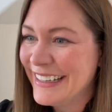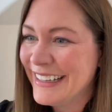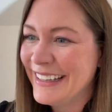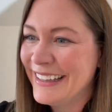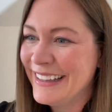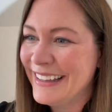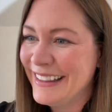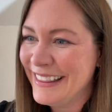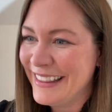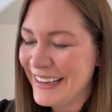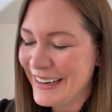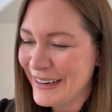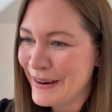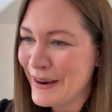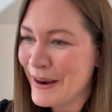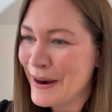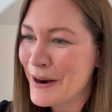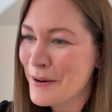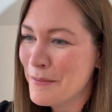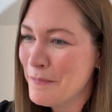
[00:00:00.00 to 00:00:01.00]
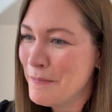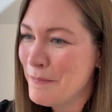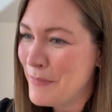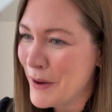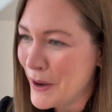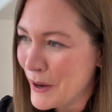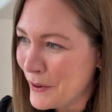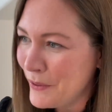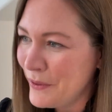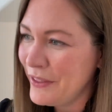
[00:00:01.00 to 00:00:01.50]
There are
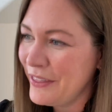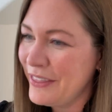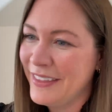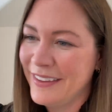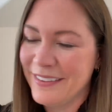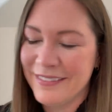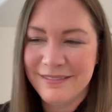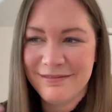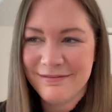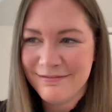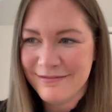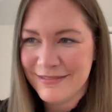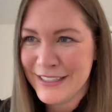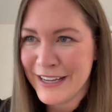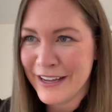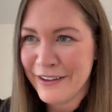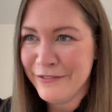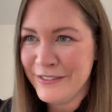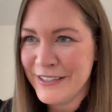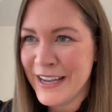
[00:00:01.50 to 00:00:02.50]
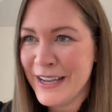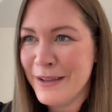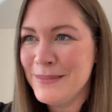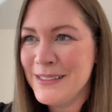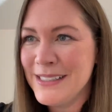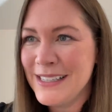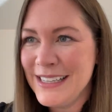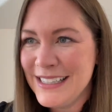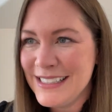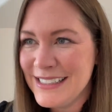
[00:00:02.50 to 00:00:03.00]
both tough times
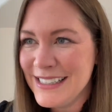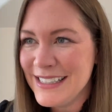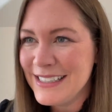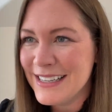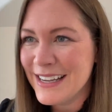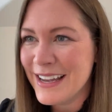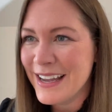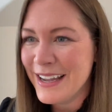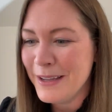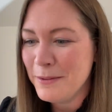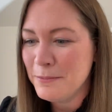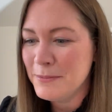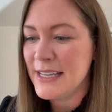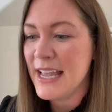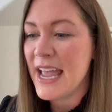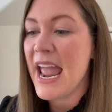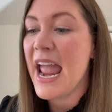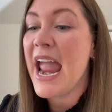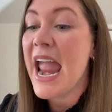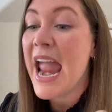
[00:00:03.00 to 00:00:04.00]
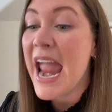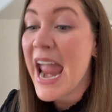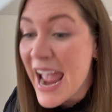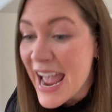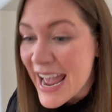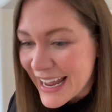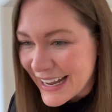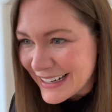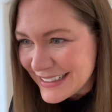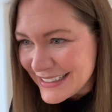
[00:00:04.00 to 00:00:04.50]
and easy times,
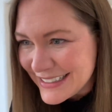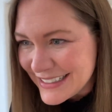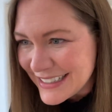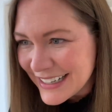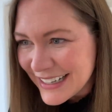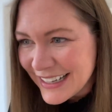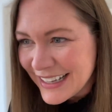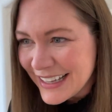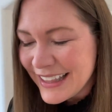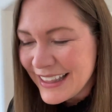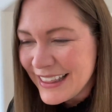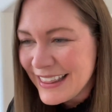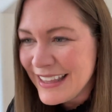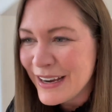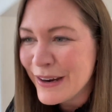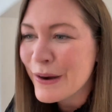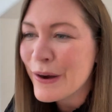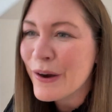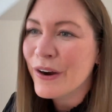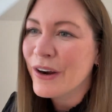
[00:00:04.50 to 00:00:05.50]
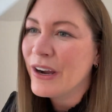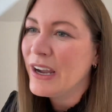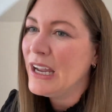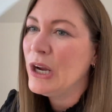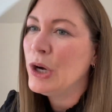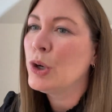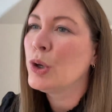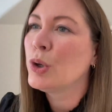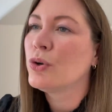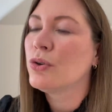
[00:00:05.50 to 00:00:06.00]
and there are
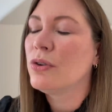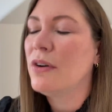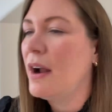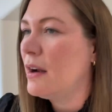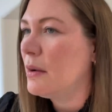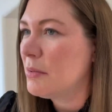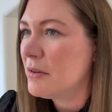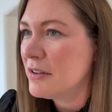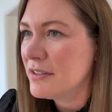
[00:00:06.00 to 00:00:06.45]
incredible